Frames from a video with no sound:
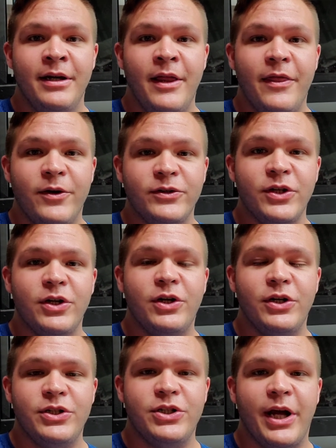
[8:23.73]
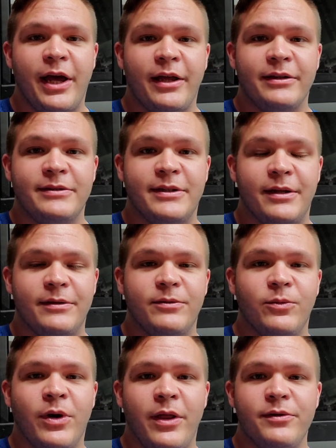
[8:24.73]
there's a good chance that
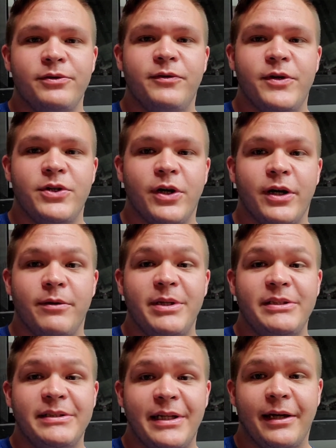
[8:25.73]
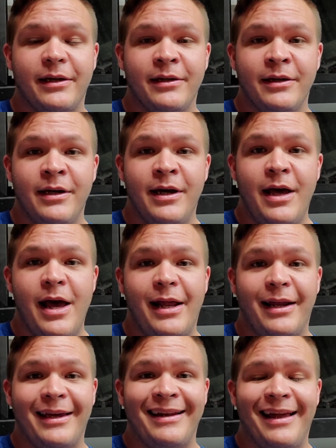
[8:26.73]
one of those fish are going to be sick,
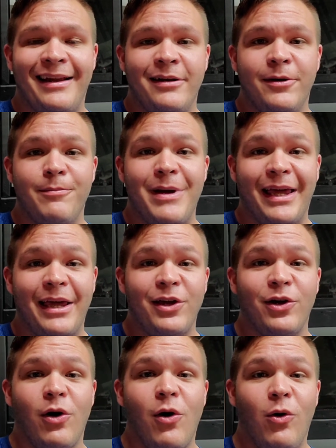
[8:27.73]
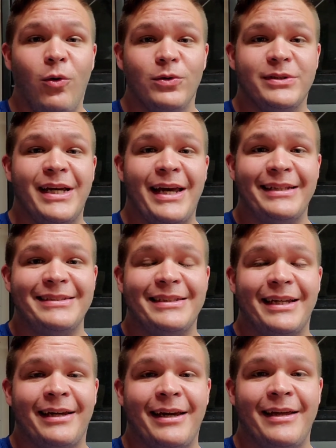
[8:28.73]
and it can end up making your whole tank
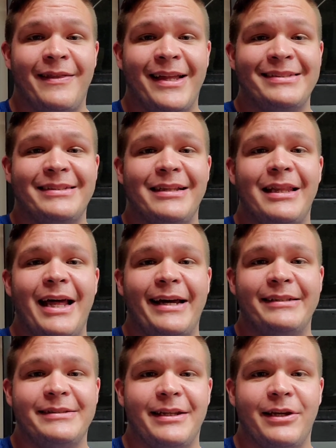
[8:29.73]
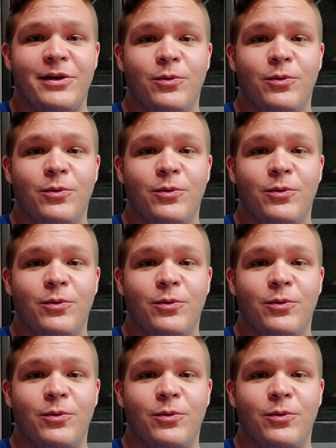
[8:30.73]
sick, and that's the last thing you